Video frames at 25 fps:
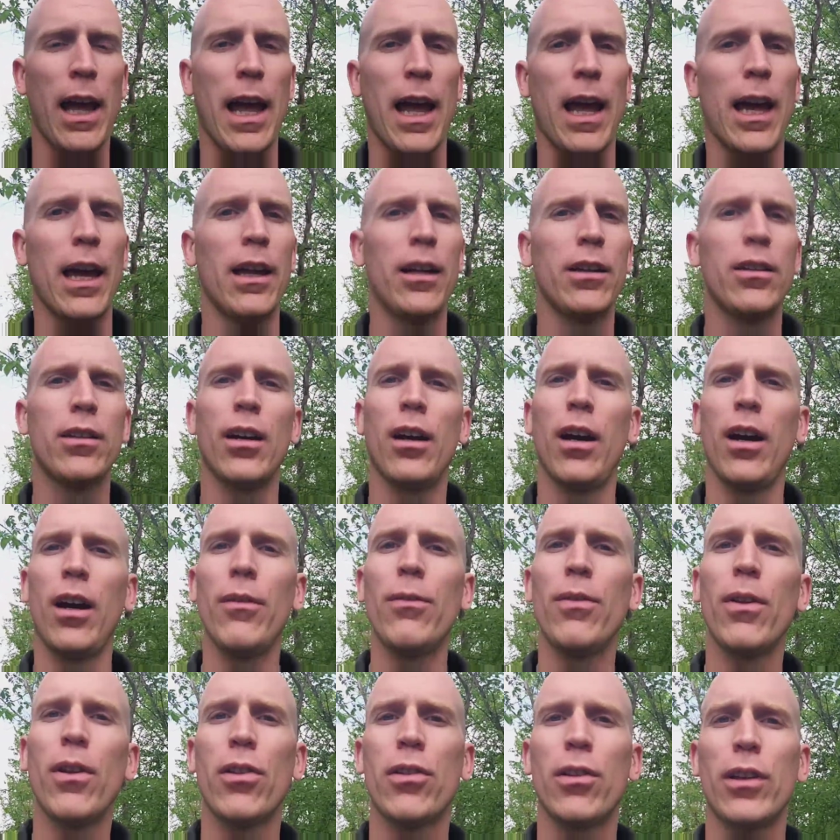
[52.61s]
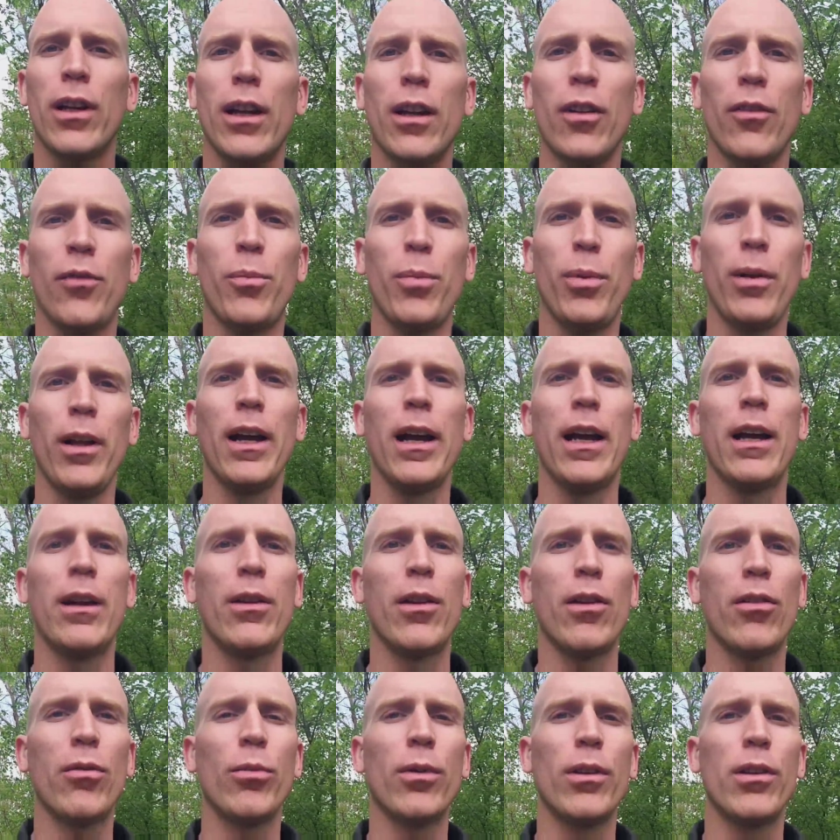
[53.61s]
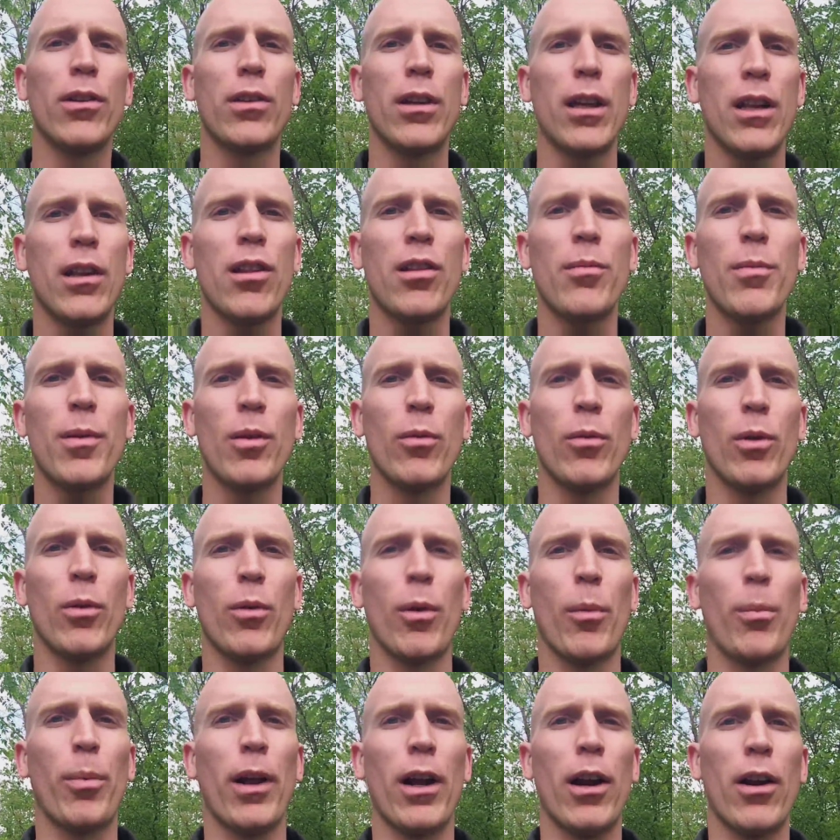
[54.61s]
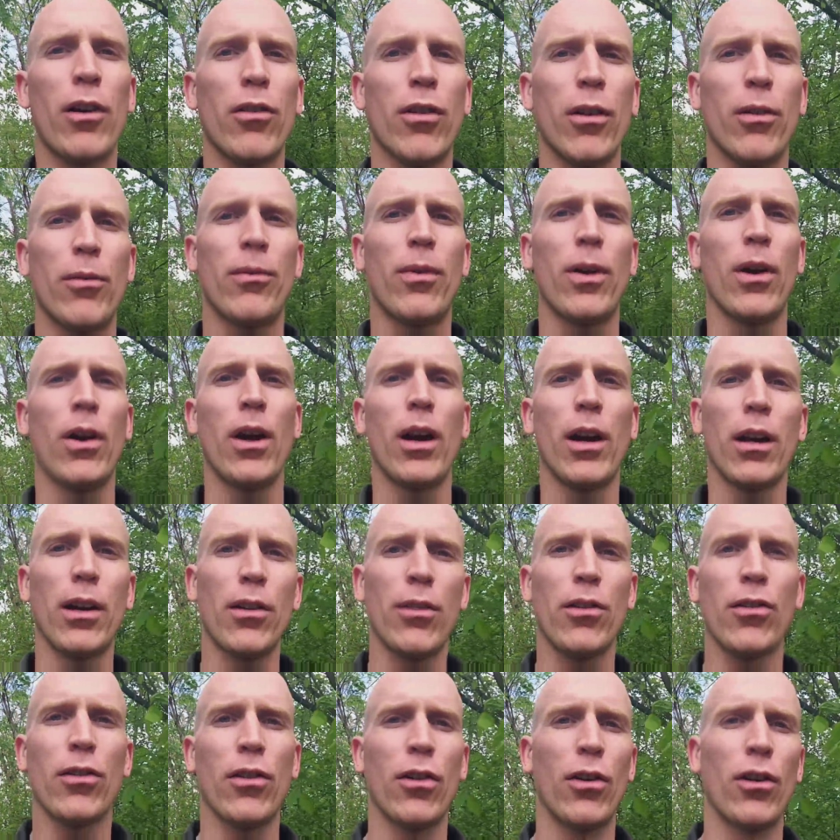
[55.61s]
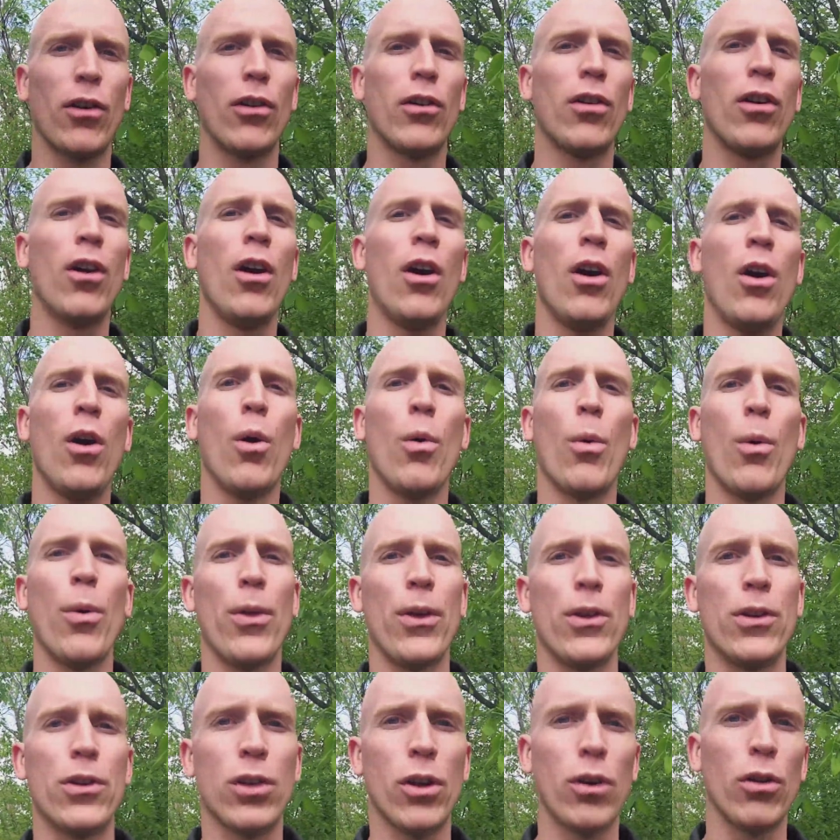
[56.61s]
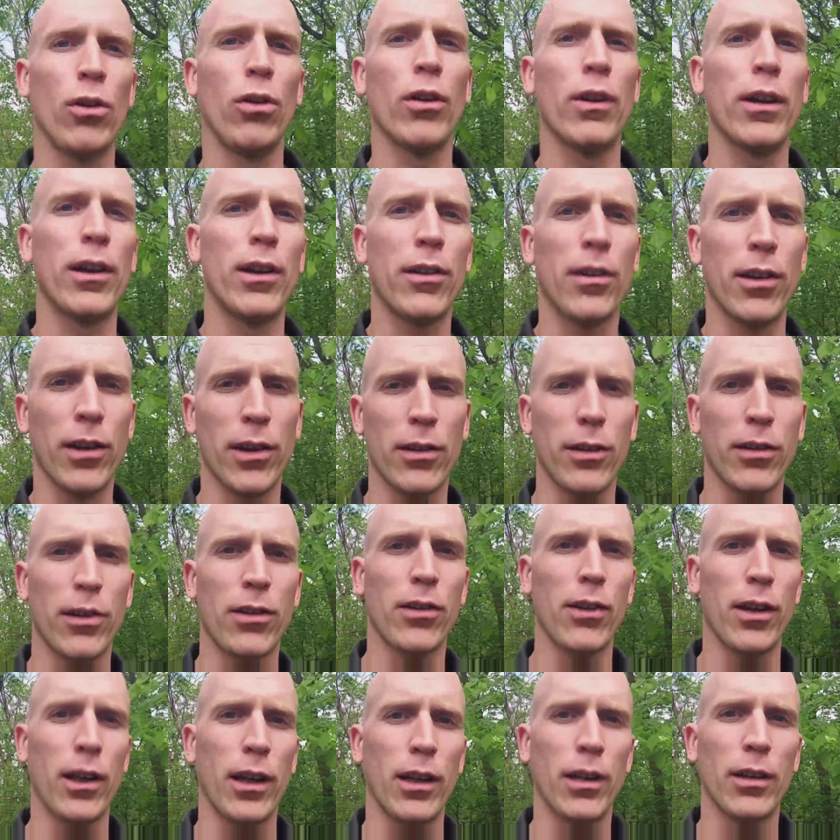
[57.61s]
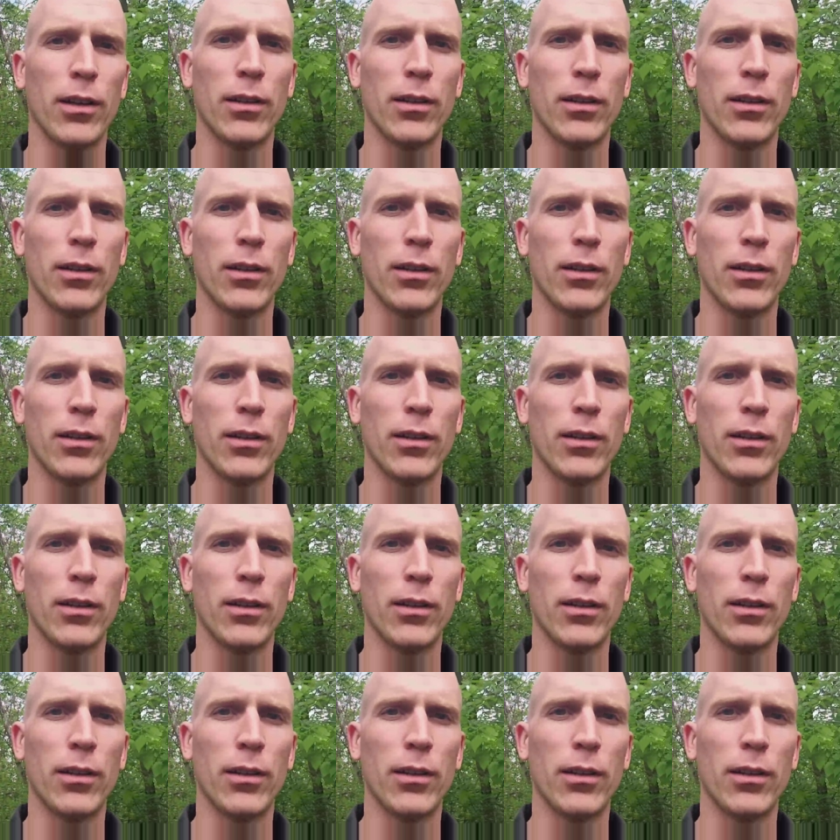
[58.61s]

And of this style of play, this one tends to be the one where players are very concerned with internal consistency.